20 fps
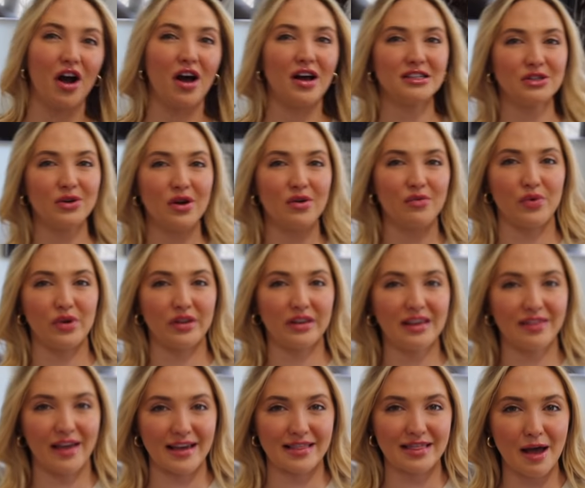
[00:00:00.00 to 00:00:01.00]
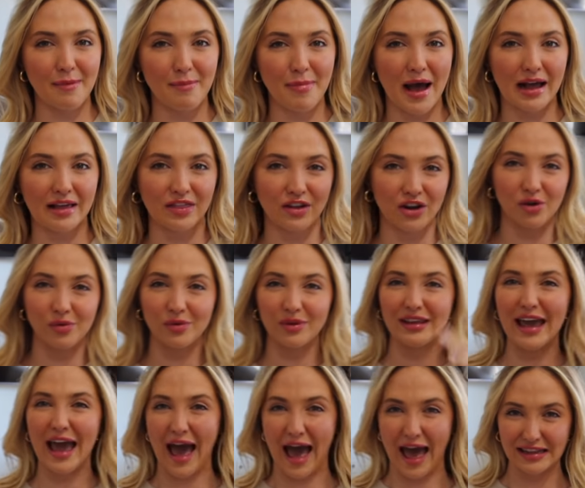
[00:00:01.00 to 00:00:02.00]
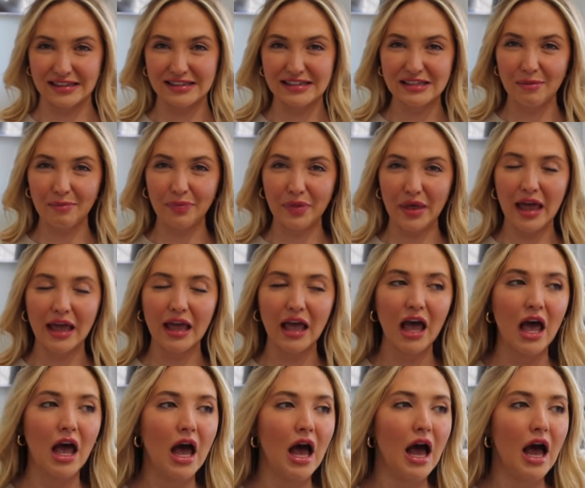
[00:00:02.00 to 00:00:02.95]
Also, I really like that back there. It really adds something.